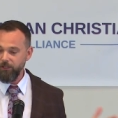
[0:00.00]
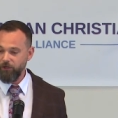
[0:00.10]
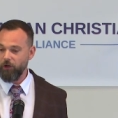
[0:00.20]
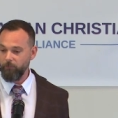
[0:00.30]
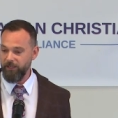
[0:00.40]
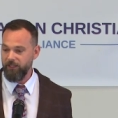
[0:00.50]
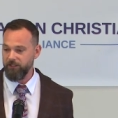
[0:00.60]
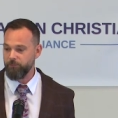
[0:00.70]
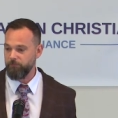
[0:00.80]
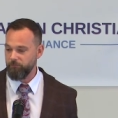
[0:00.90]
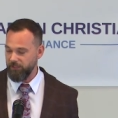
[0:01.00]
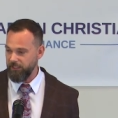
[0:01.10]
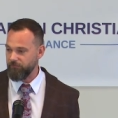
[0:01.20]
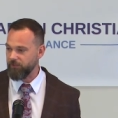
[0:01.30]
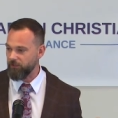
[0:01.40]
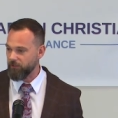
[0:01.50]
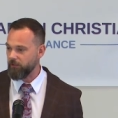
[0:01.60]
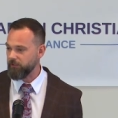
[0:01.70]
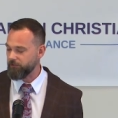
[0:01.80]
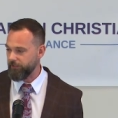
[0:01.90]
You know, Armenians believe that their
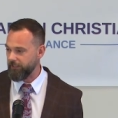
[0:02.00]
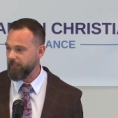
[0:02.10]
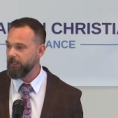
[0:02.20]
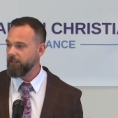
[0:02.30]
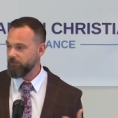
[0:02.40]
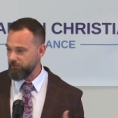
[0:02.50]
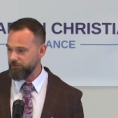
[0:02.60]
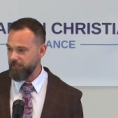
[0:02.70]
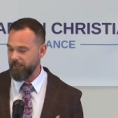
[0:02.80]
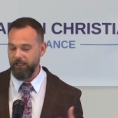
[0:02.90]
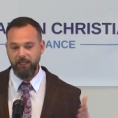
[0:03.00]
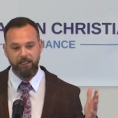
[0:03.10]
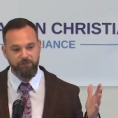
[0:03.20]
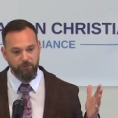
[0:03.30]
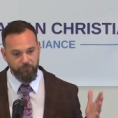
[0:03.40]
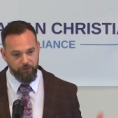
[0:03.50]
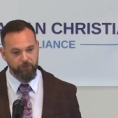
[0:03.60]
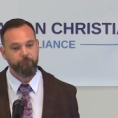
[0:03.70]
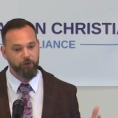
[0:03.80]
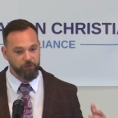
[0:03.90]
country to this day is the
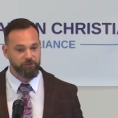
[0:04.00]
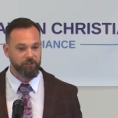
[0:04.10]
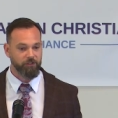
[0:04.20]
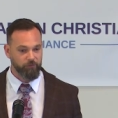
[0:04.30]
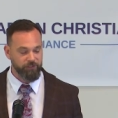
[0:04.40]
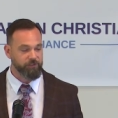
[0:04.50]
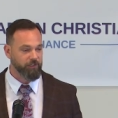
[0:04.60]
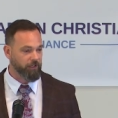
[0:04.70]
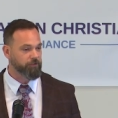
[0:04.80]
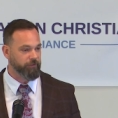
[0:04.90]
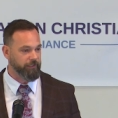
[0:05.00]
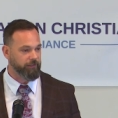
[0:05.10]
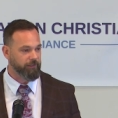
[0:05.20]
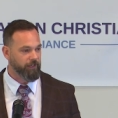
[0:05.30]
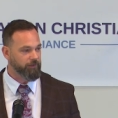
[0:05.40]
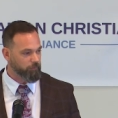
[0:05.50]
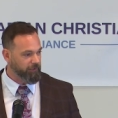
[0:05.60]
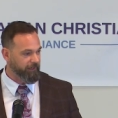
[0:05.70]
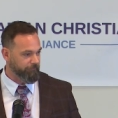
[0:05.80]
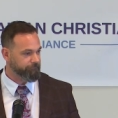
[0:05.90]
very first Christian country on the
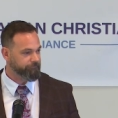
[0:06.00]
planet.